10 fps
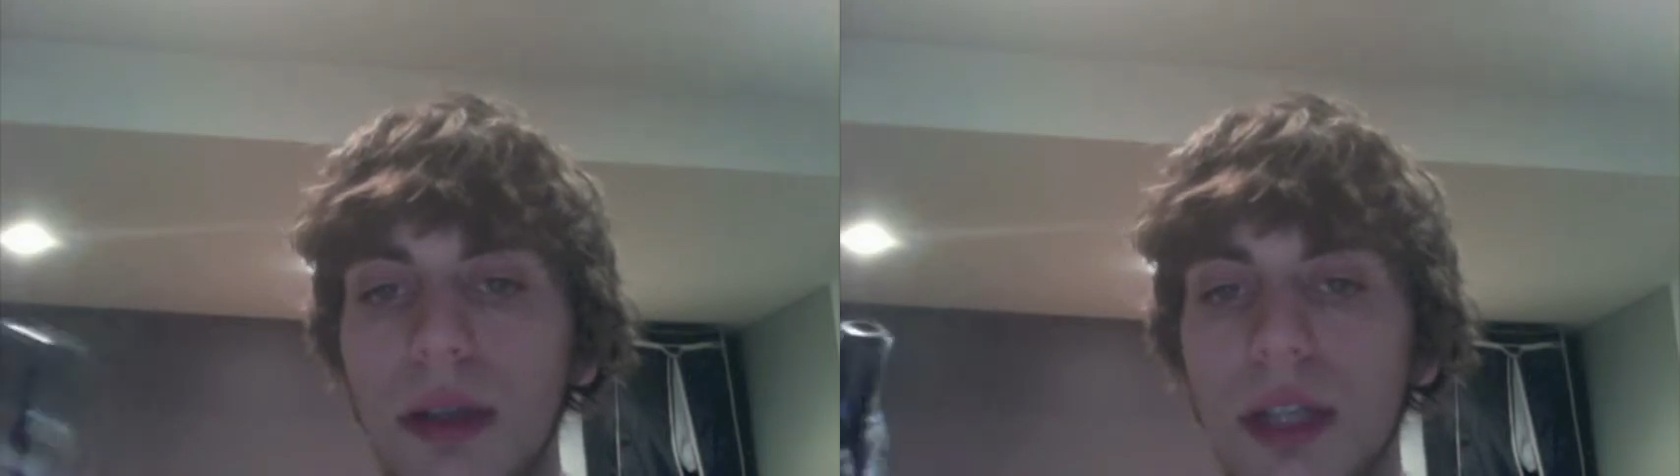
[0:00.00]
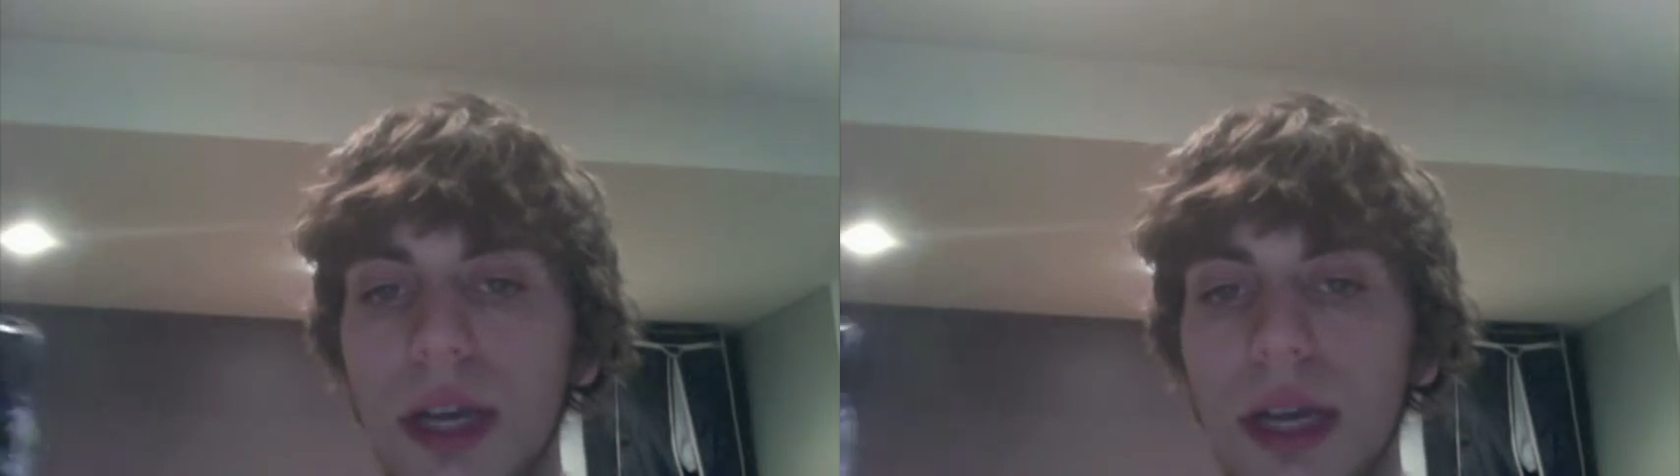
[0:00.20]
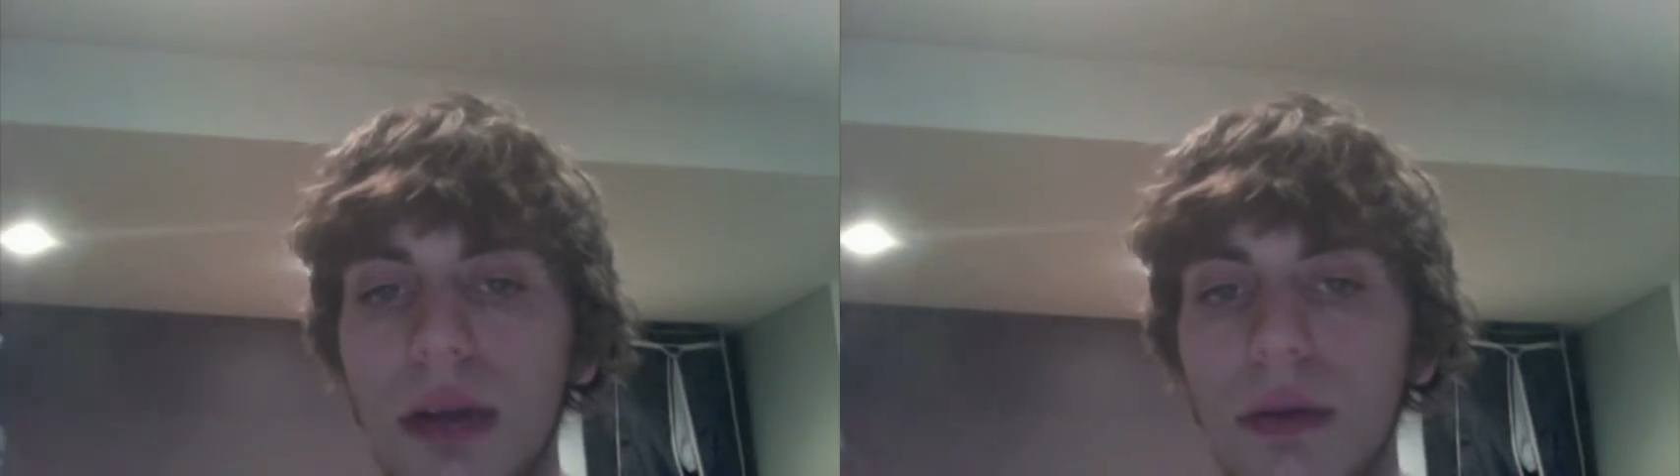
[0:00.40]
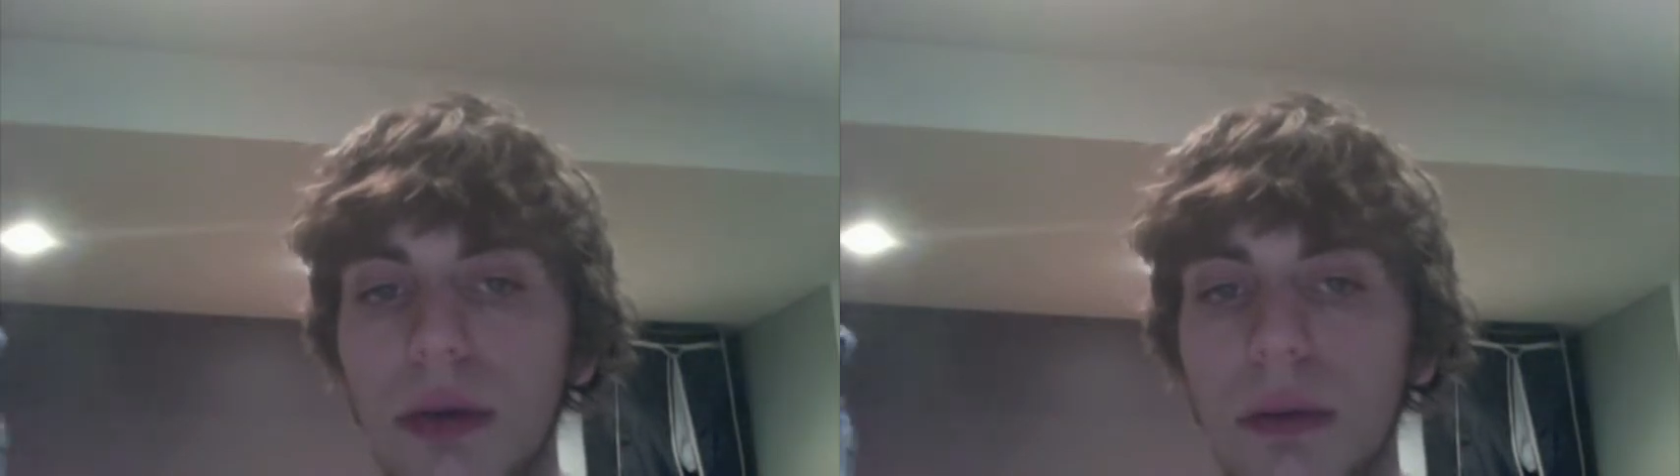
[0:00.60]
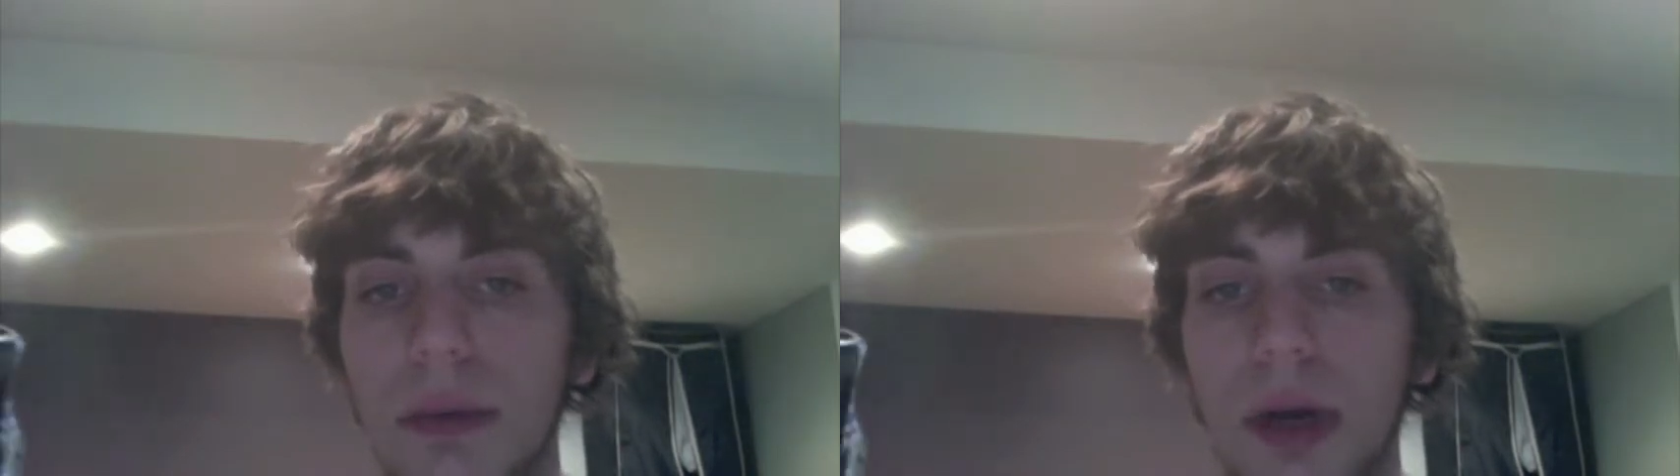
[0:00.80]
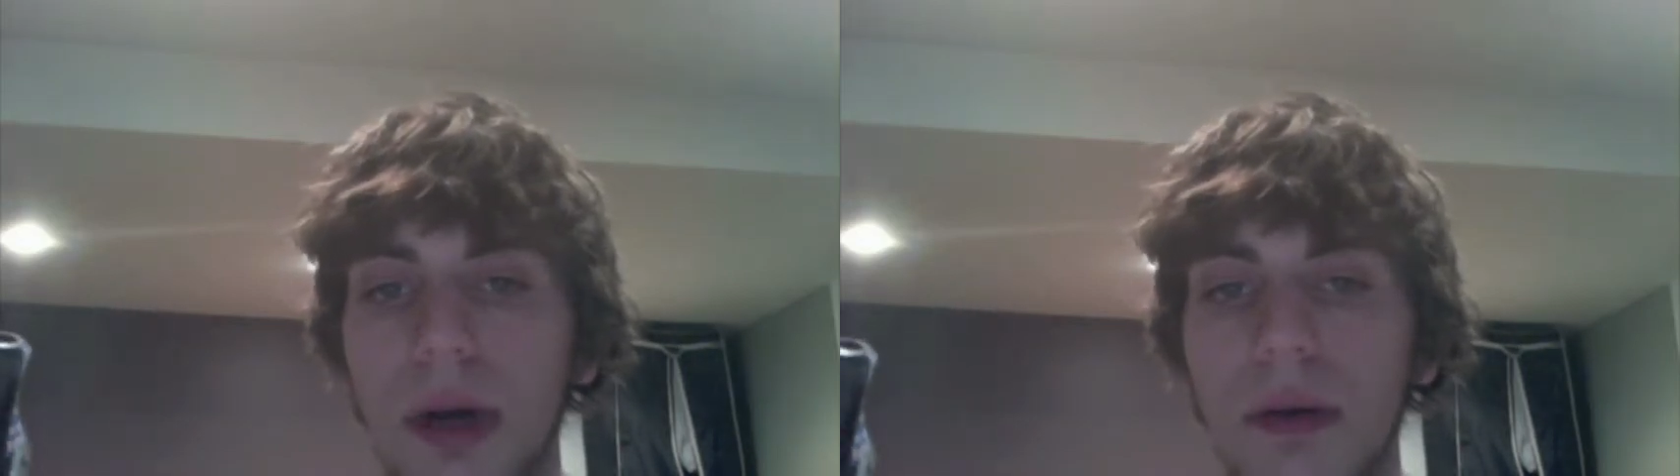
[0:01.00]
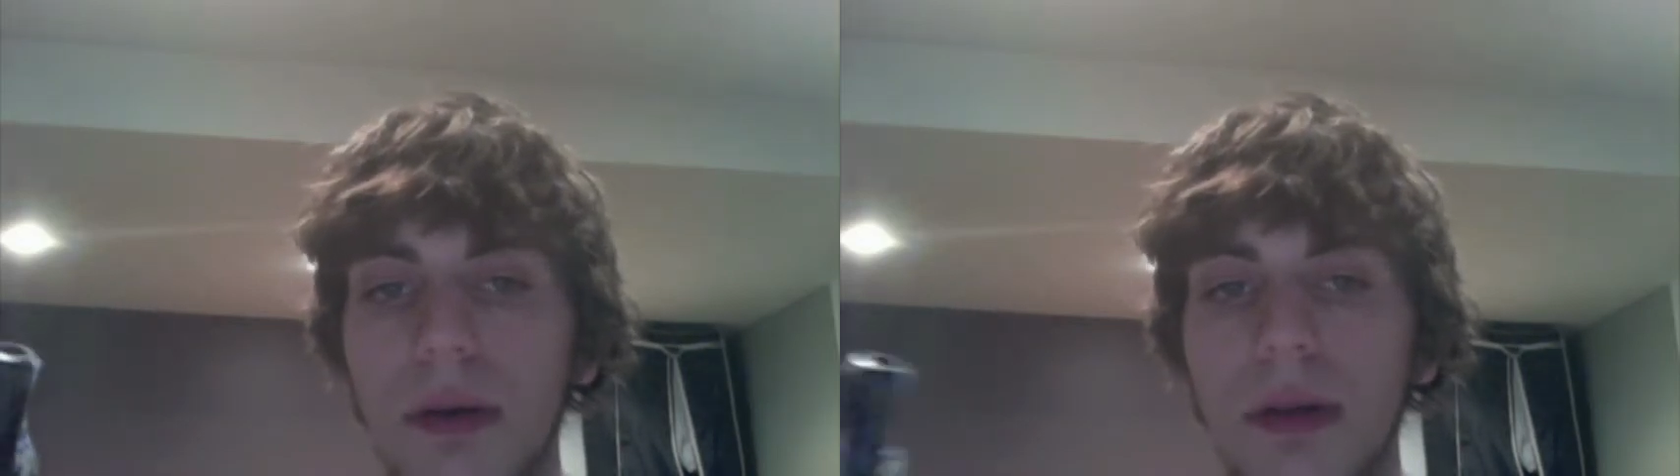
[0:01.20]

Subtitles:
Check out Hookah Pro.